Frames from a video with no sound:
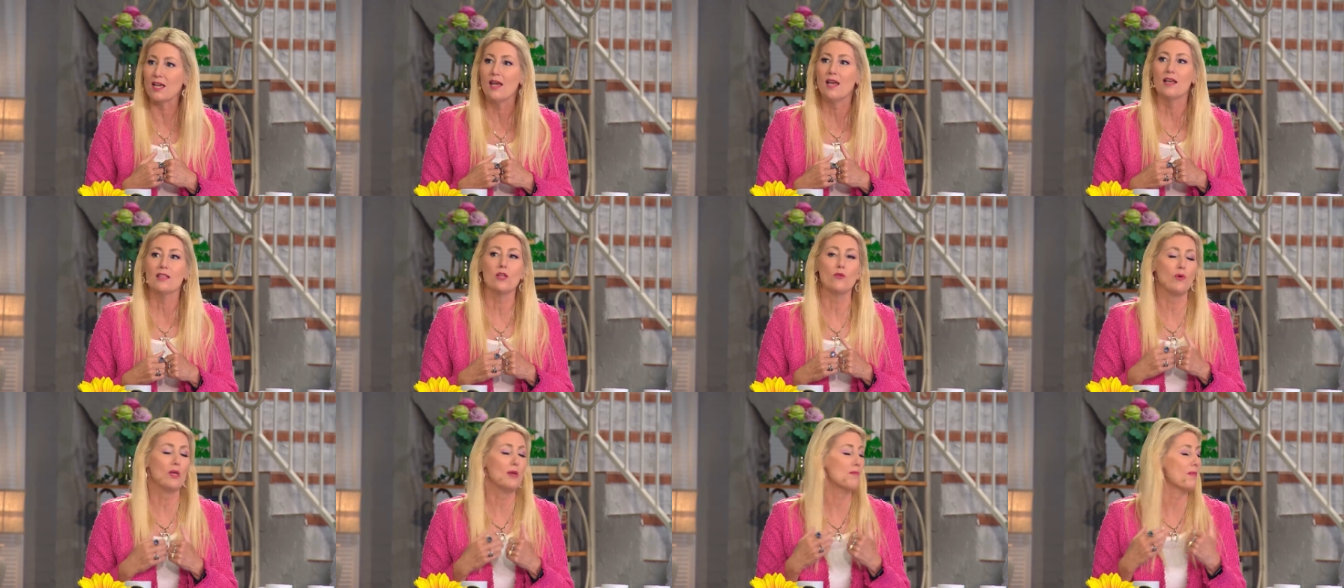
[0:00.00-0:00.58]

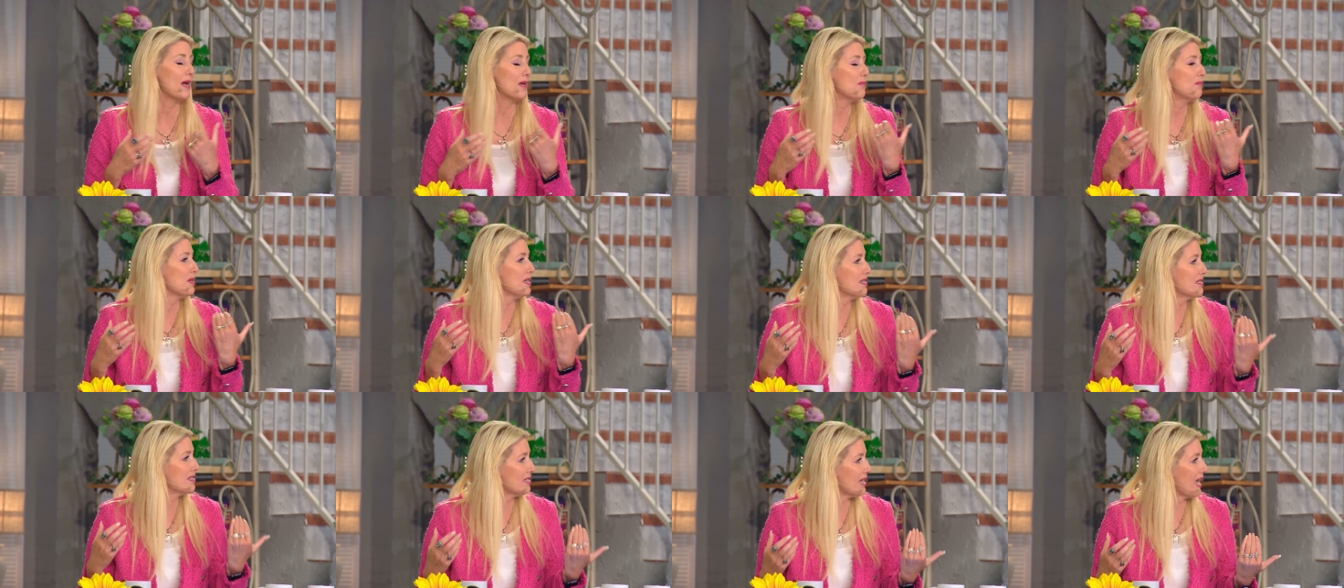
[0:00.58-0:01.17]
that we might
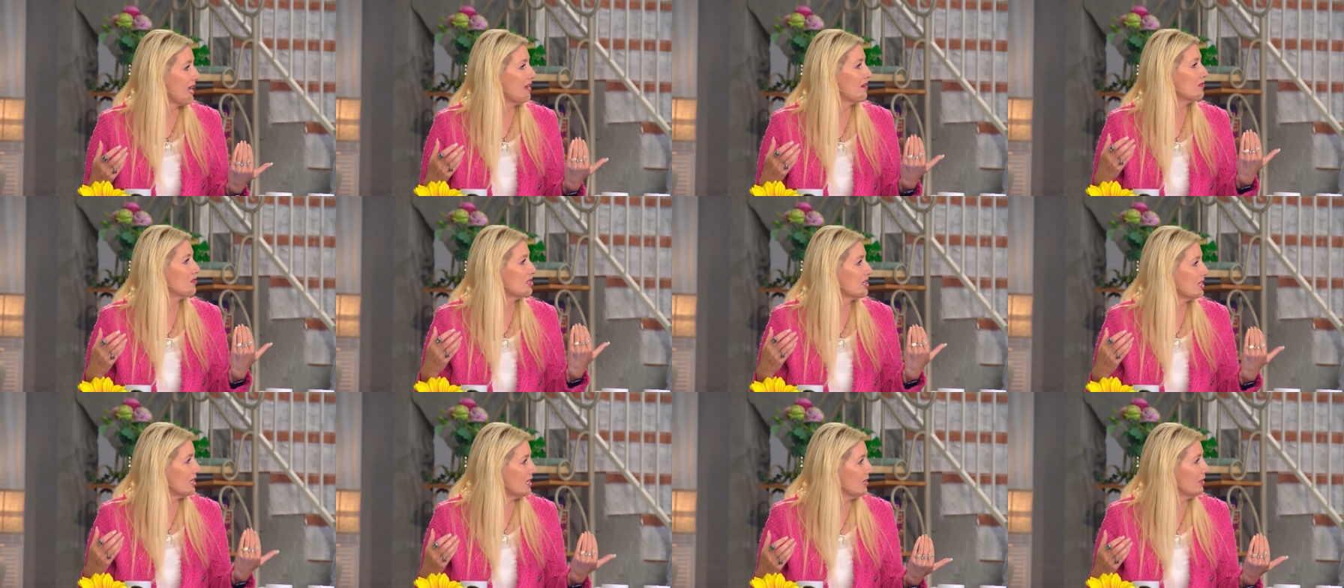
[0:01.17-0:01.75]
be
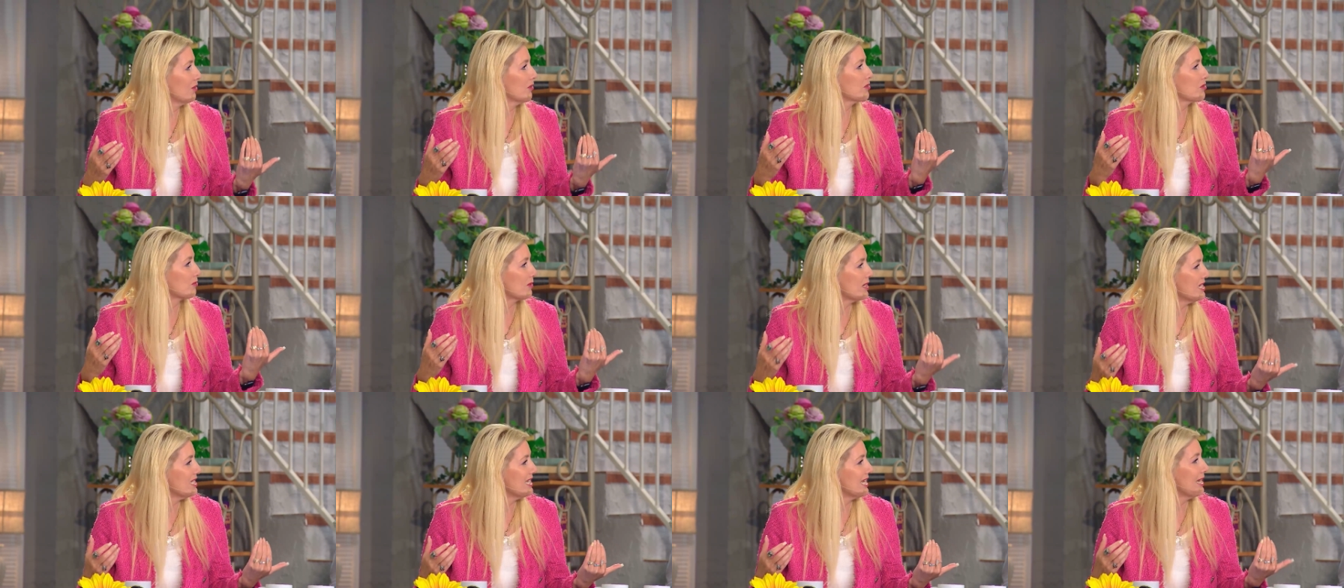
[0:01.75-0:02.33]
saved, healed,
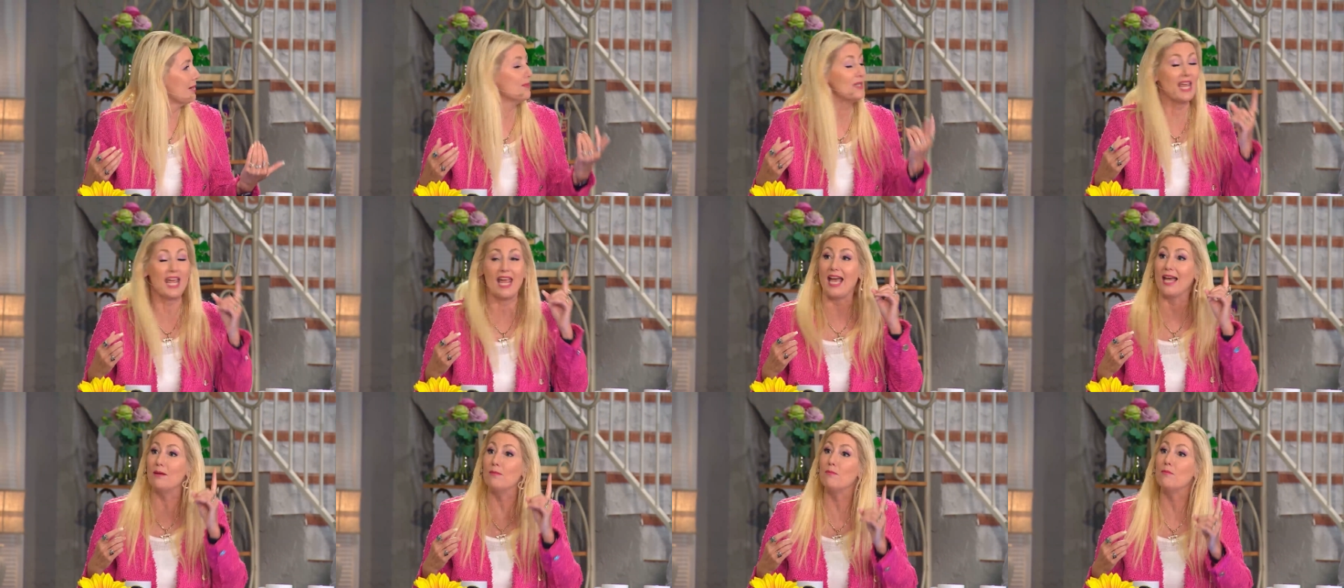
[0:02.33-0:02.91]
redeemed,
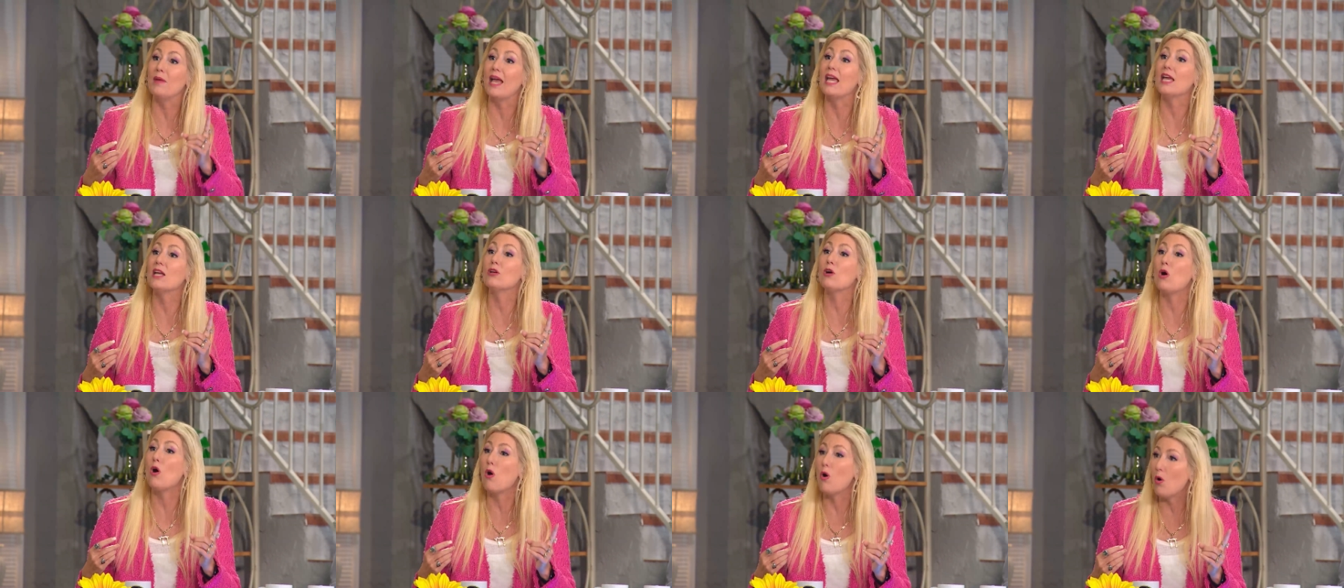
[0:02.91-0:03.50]
and
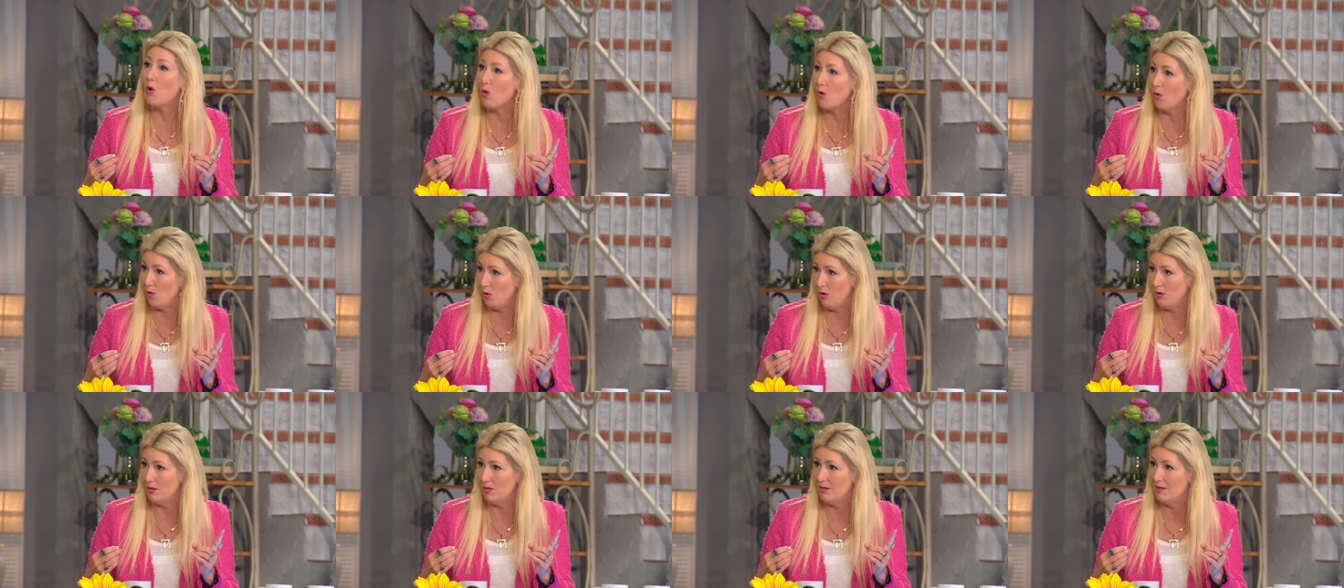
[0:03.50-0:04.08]
made
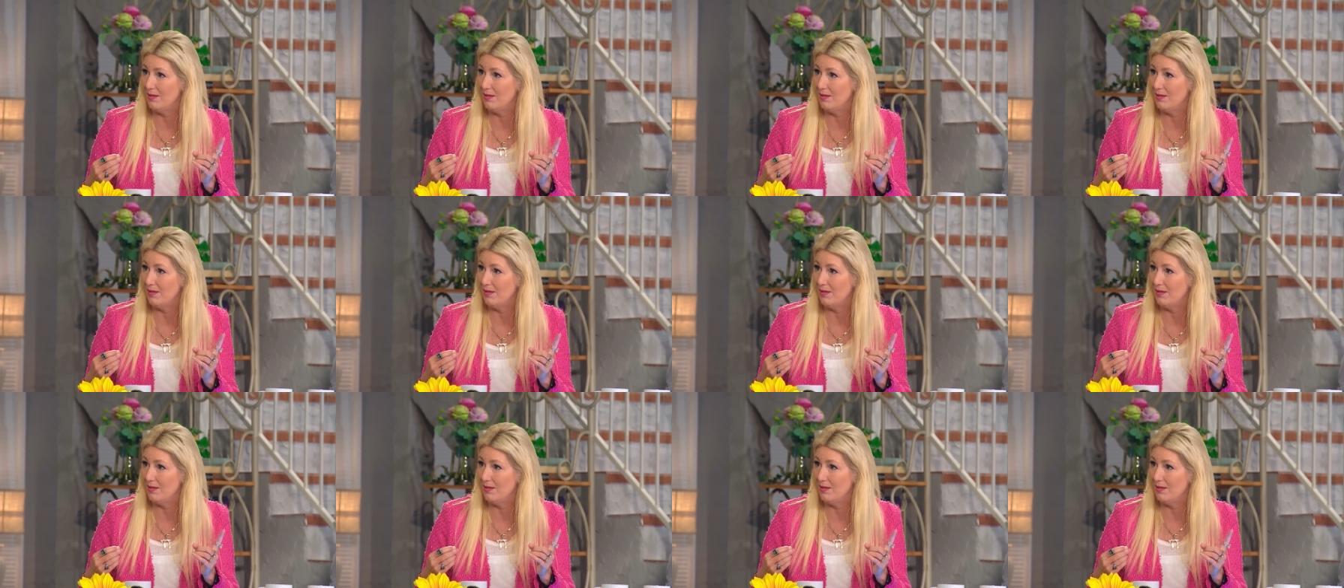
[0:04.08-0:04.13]
whole.